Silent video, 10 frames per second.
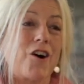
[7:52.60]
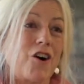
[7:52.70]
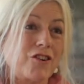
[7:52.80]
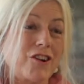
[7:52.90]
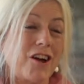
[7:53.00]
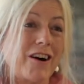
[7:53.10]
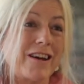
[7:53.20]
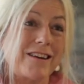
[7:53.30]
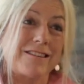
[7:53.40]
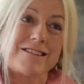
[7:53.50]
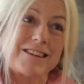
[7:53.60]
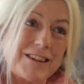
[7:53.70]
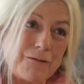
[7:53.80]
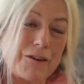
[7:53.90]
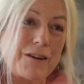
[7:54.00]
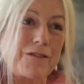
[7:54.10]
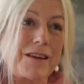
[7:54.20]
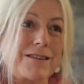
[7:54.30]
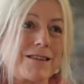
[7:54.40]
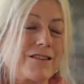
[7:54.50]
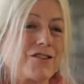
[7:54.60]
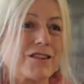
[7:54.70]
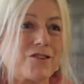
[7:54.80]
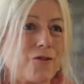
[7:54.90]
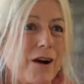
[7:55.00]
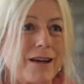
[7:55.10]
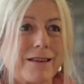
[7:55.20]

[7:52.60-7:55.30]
Online delivery of things is just great.